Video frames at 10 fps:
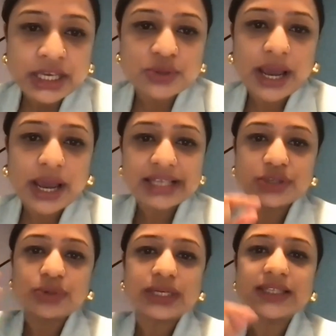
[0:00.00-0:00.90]
So
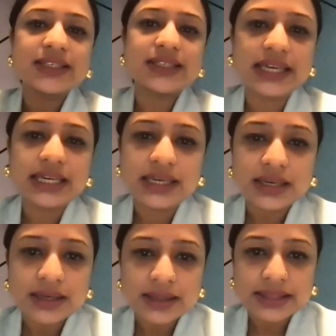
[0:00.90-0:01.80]
as you can
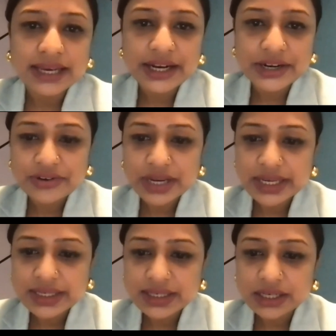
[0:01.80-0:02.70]
see, there
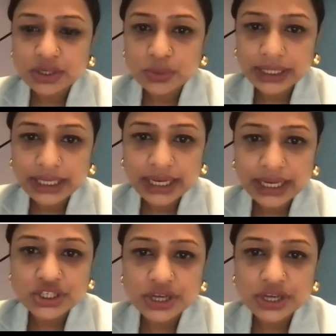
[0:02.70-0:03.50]
is a Q&A